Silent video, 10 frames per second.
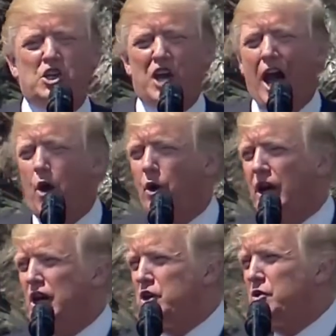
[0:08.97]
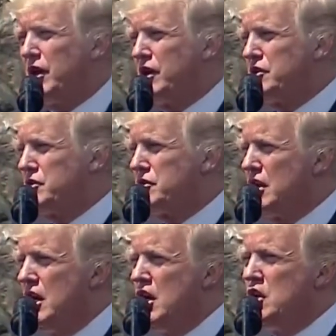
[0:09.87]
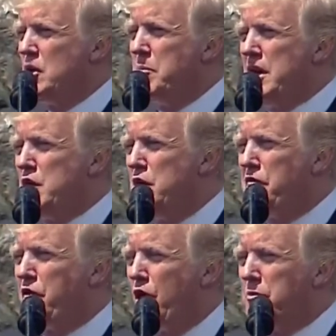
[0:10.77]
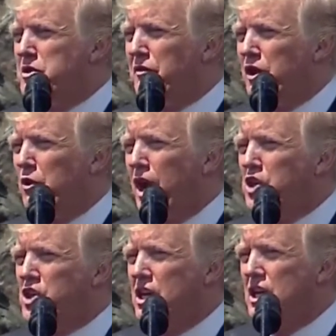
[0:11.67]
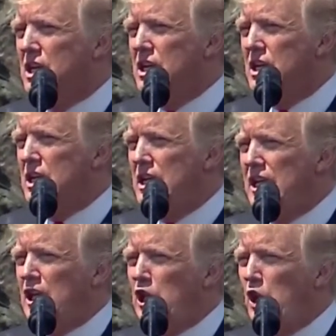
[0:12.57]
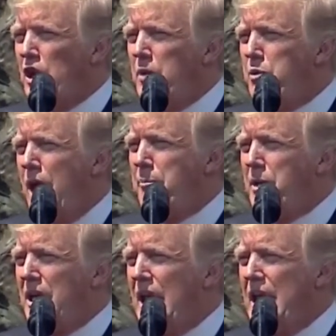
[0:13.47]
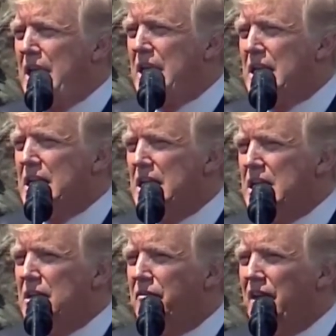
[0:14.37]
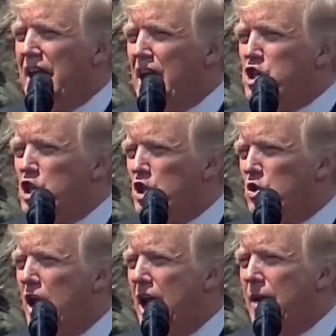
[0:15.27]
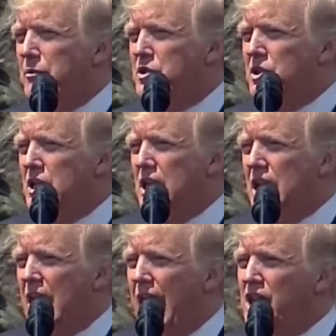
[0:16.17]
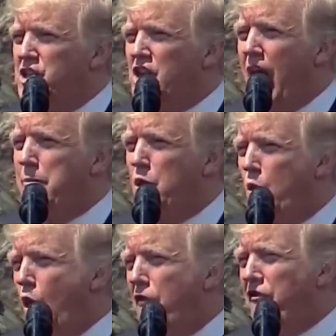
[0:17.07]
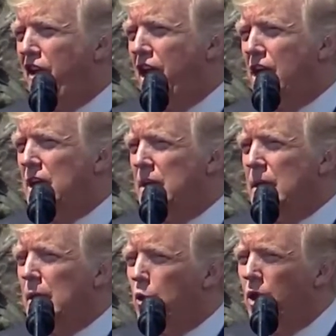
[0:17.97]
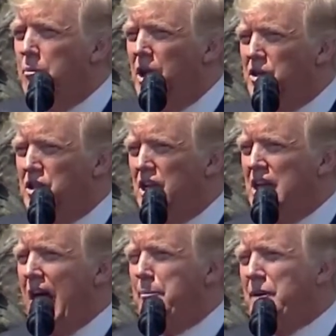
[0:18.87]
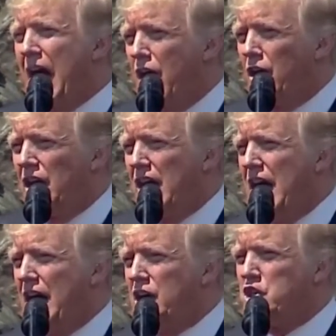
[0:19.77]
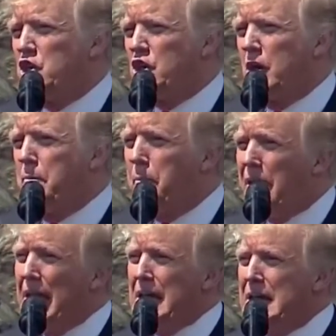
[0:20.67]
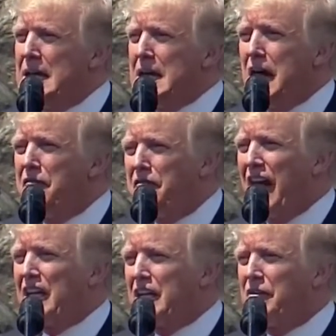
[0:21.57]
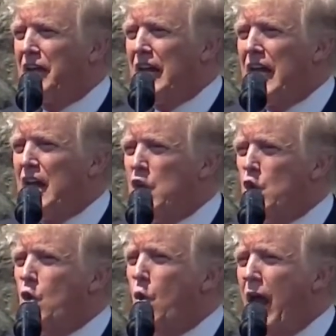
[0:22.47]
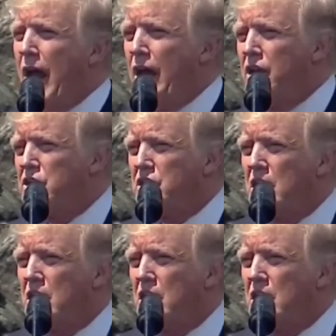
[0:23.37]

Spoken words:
our interests. To meet new forms of aggression, including propaganda, financial crimes, and cyber warfare, we must adapt our alliance to compete effectively in new ways